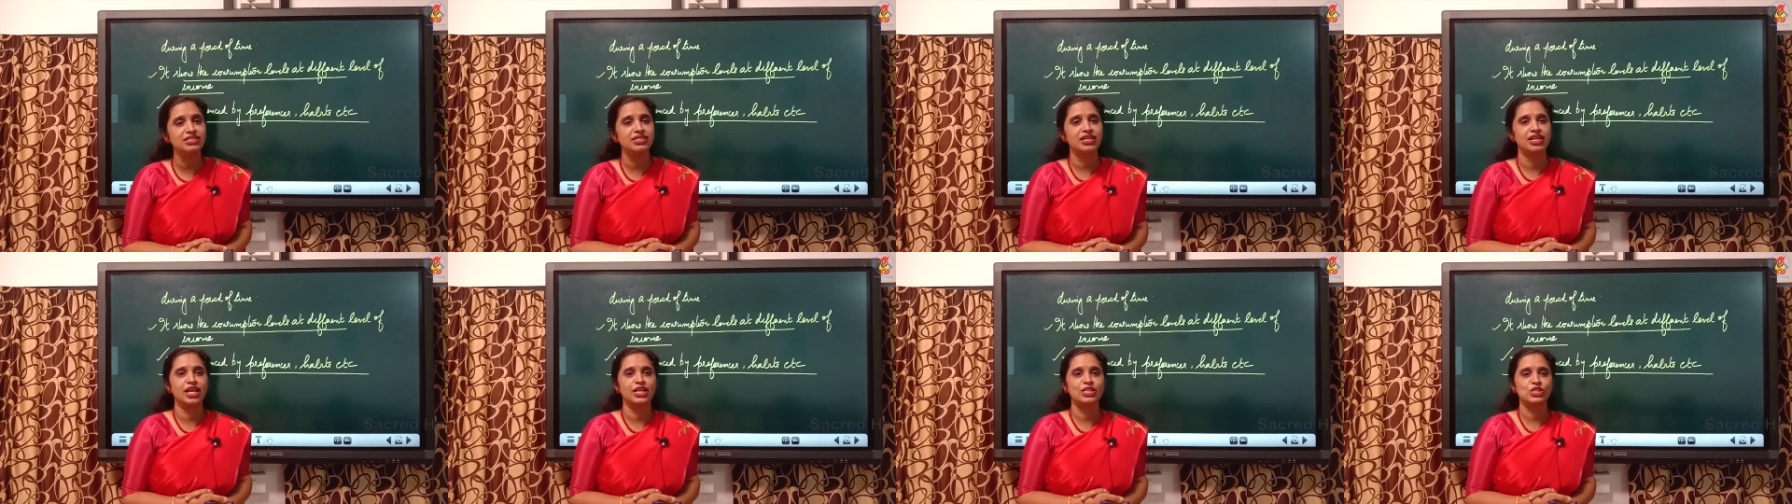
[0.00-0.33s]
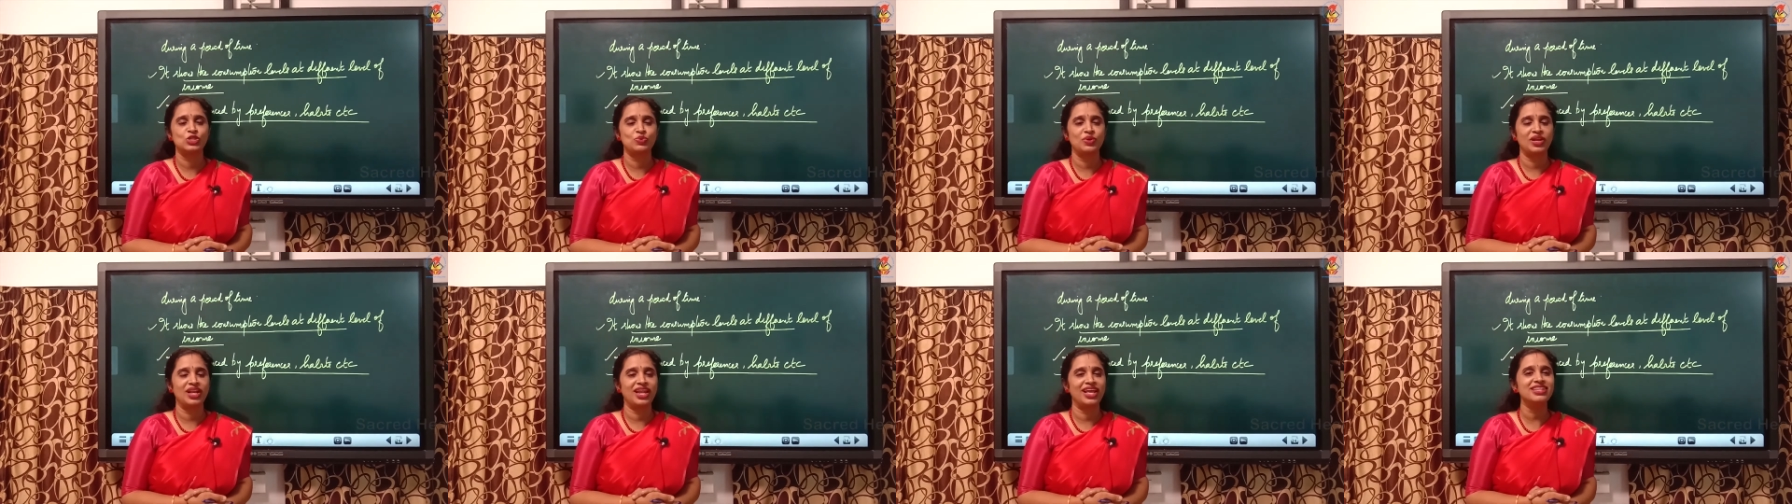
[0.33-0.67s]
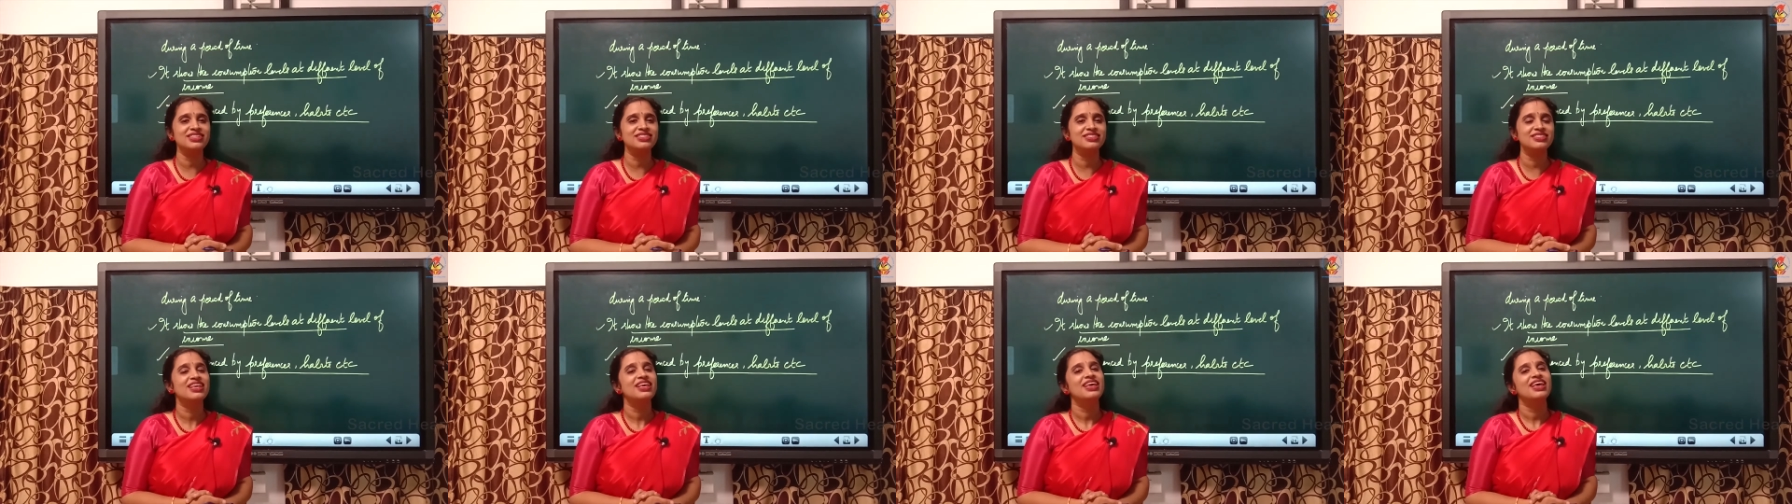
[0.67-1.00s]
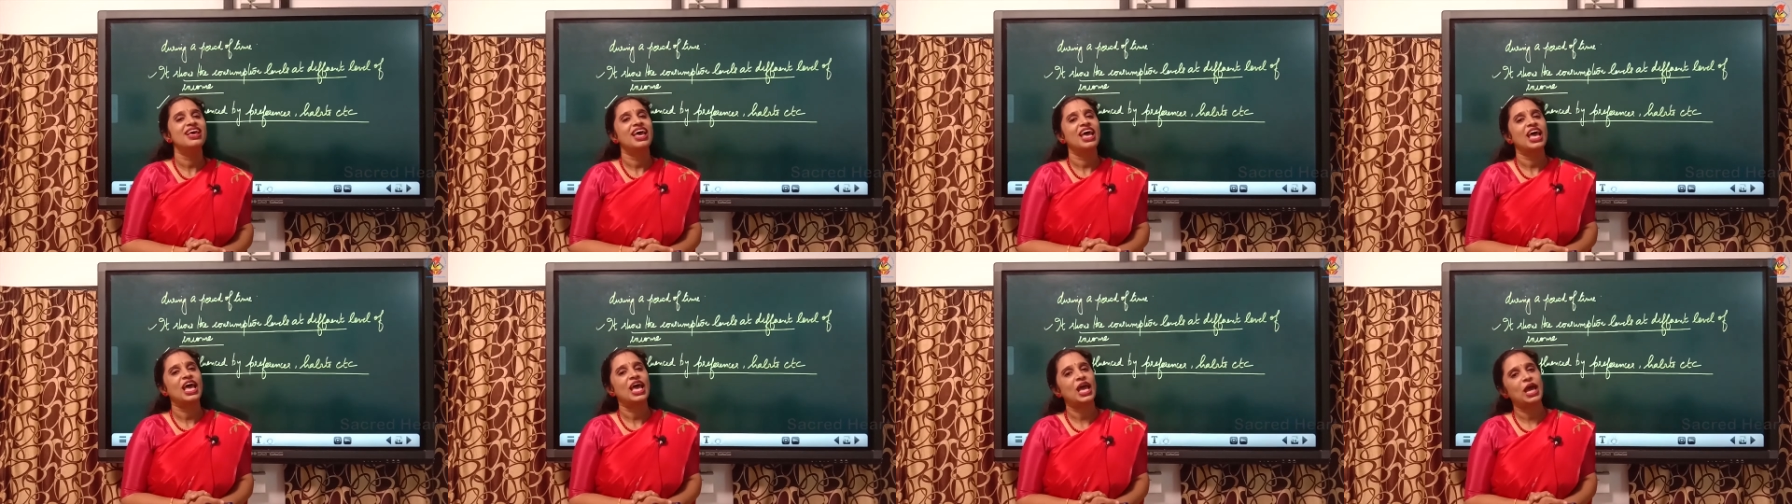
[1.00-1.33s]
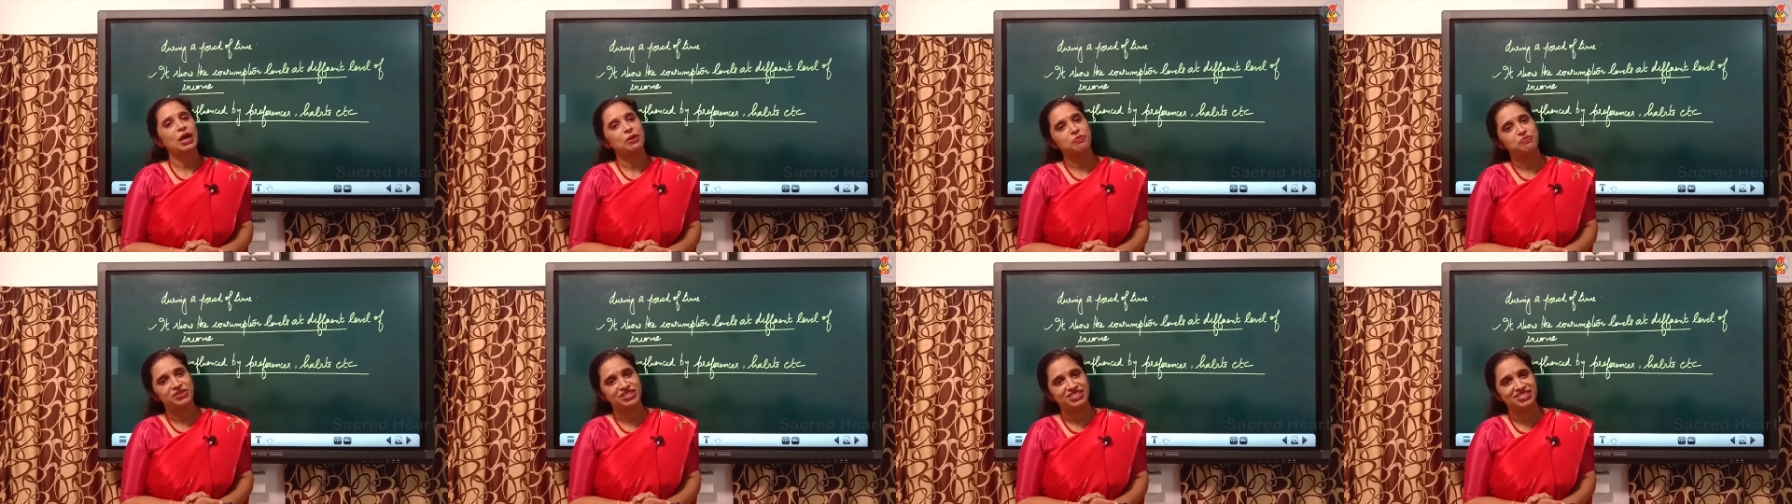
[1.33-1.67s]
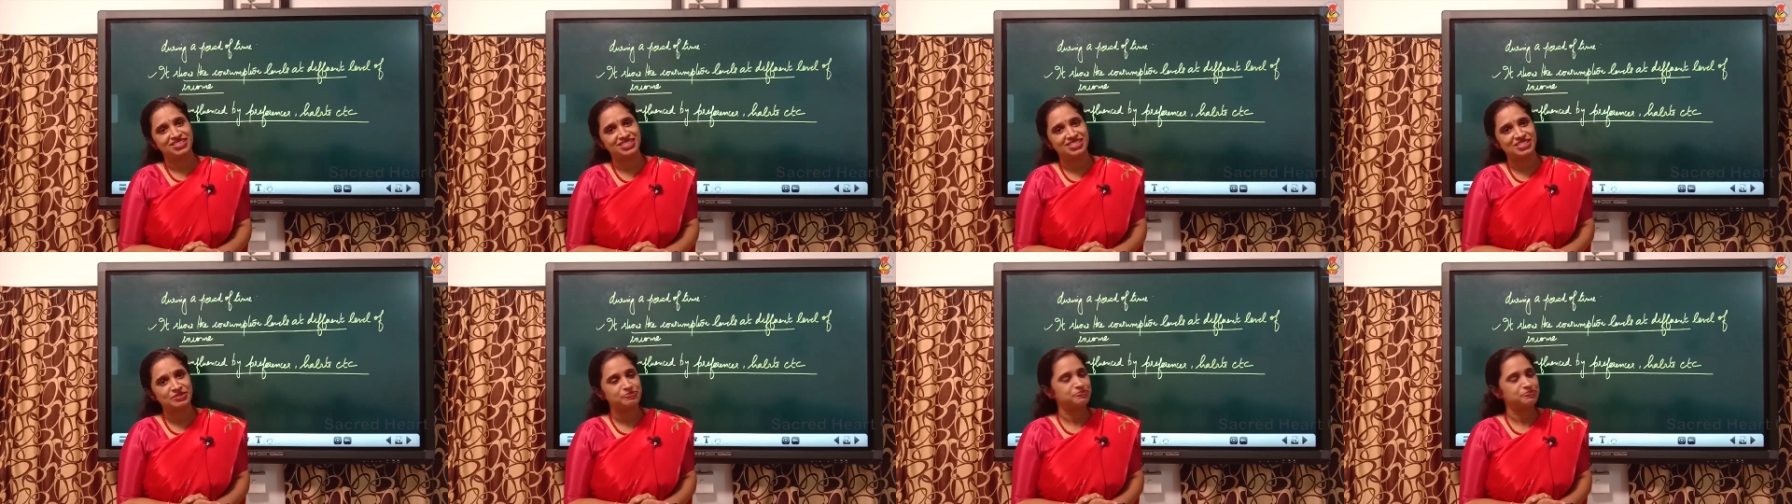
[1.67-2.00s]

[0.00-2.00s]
and as well as habits.